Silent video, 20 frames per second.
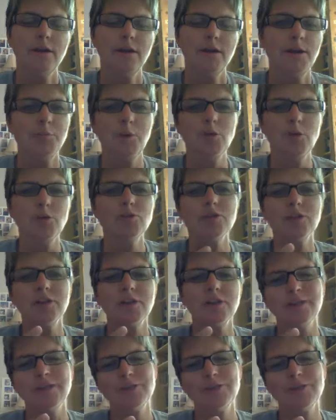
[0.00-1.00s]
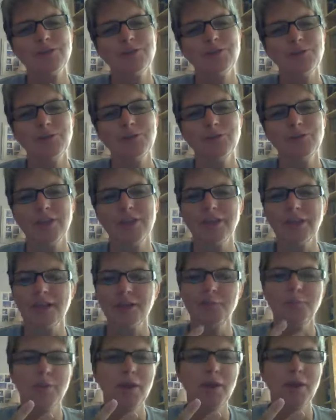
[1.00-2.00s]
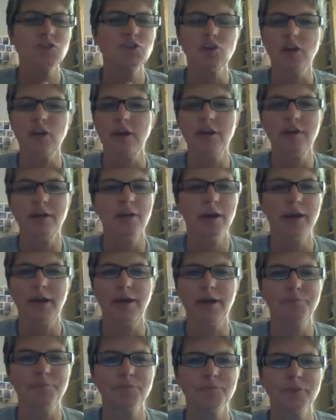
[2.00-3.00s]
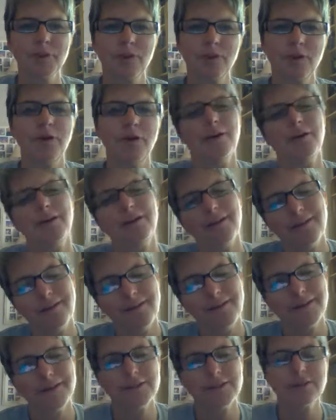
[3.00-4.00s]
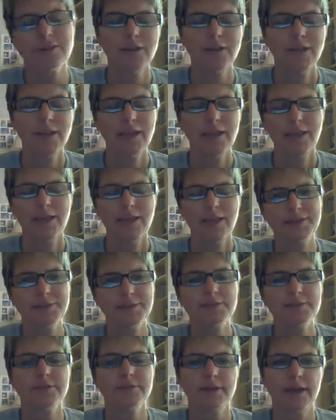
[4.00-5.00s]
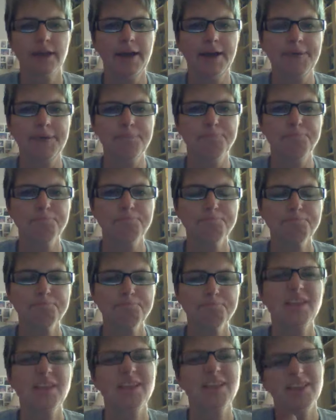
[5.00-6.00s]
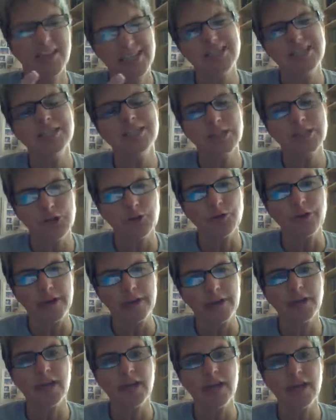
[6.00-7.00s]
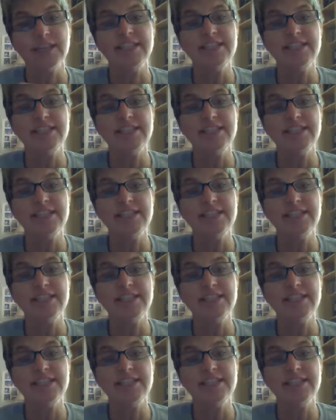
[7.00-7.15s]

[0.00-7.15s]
emotionally soothing. It makes you go, oh, it's endearing. An